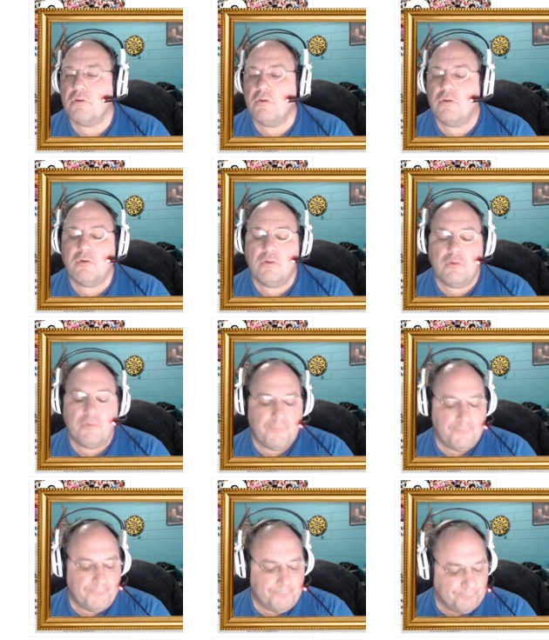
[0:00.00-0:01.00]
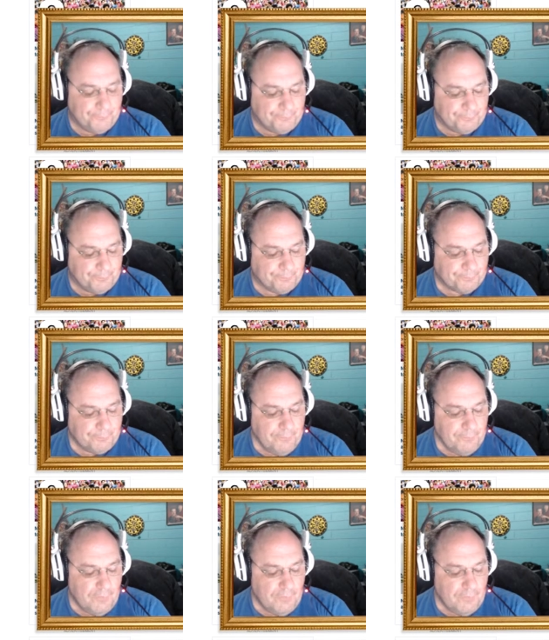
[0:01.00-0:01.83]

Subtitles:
(silence)